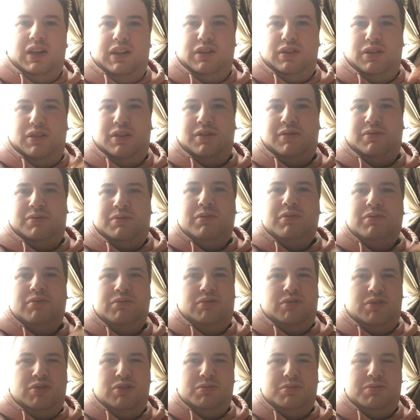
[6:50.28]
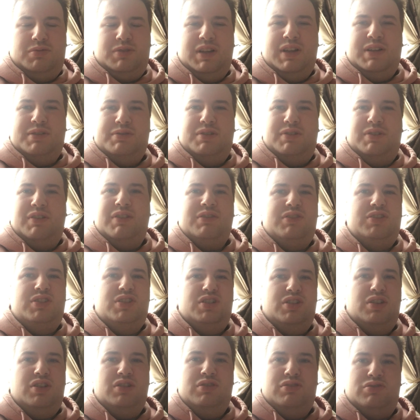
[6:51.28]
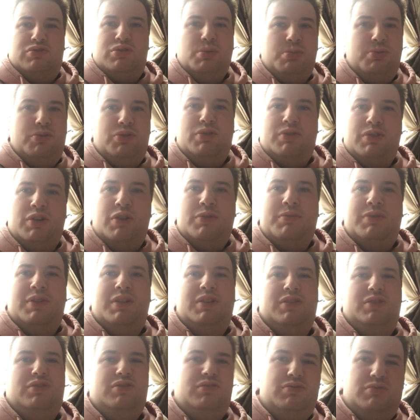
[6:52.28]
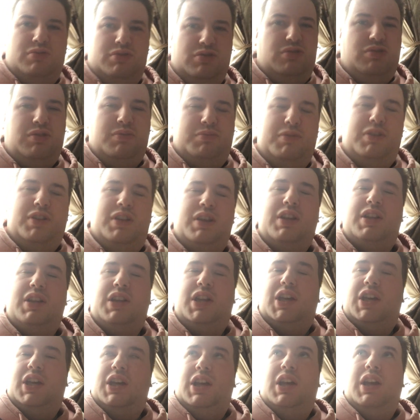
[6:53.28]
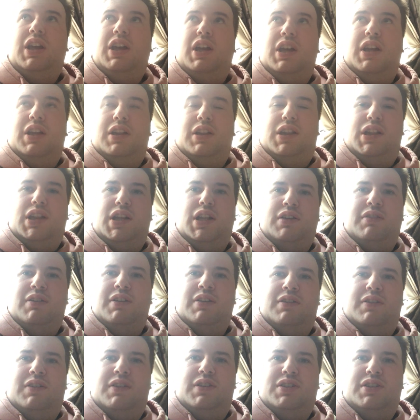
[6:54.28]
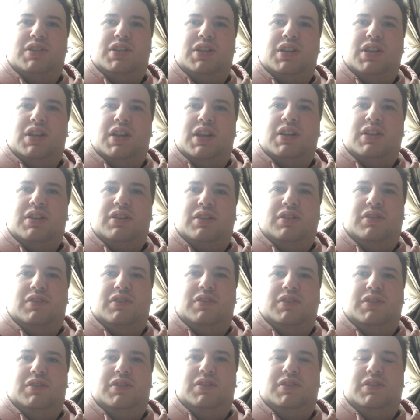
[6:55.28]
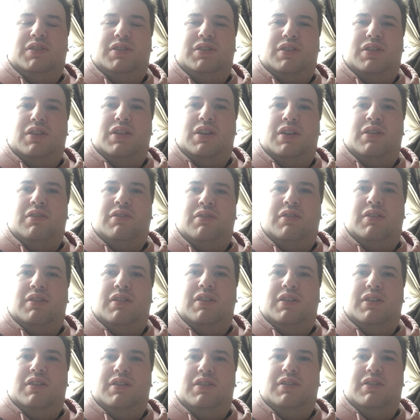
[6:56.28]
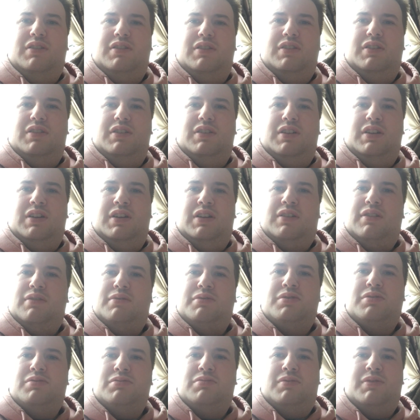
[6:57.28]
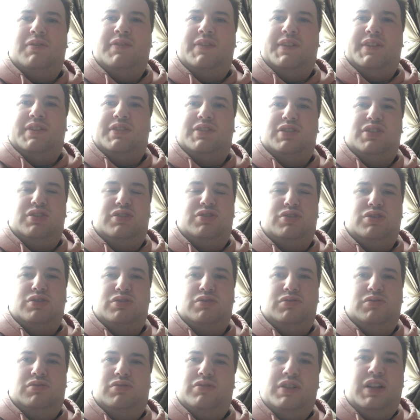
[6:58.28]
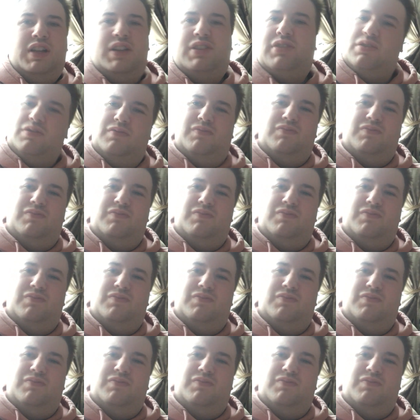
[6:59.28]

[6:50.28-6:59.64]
So a couple of times I think she's going to trip you up, chocolate. So anyway, she did. So as I walked with her, she just the